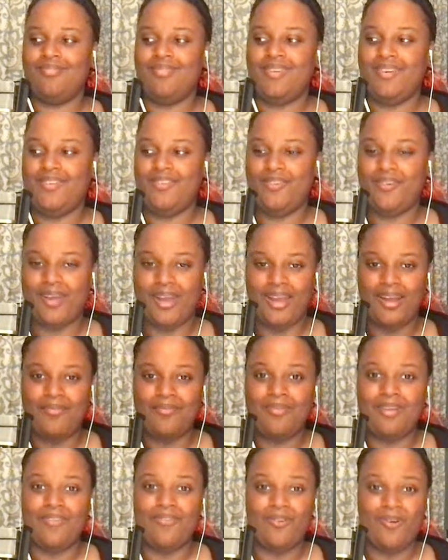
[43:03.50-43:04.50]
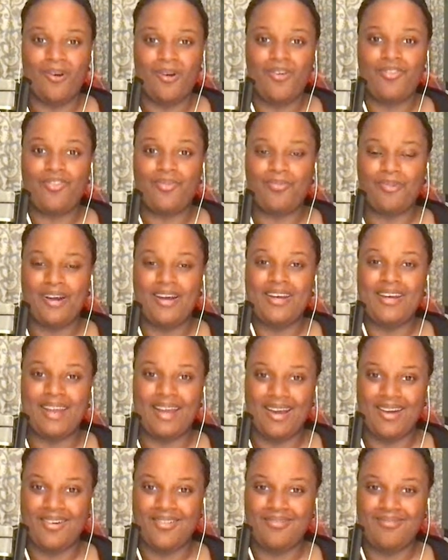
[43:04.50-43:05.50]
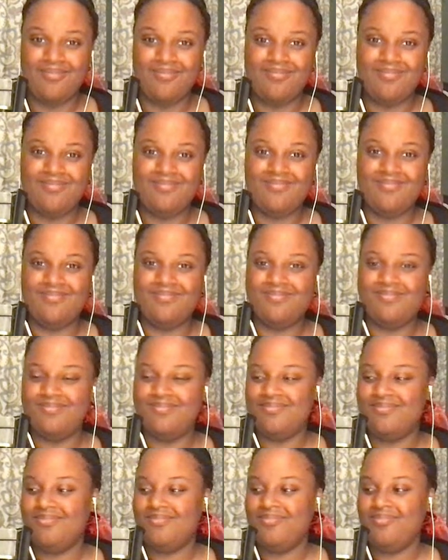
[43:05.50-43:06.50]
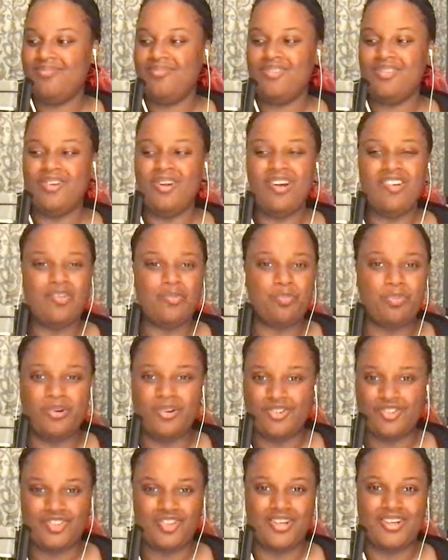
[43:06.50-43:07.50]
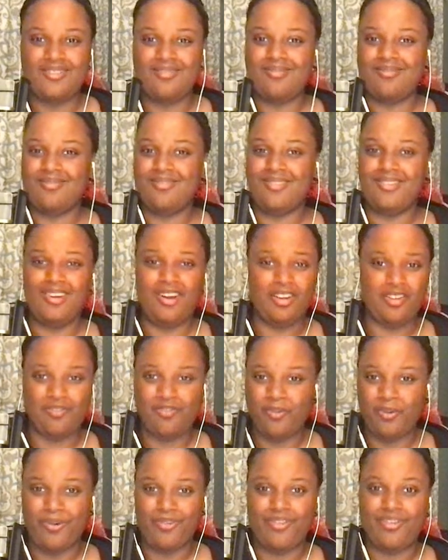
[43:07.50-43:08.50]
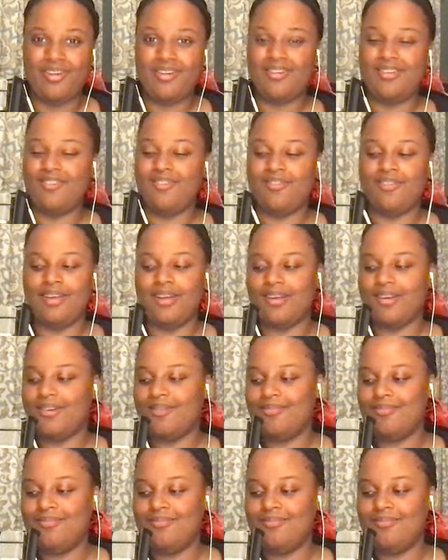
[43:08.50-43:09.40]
It's okay. Now focus right now. Don't have to push it. Don't have to force it. Just like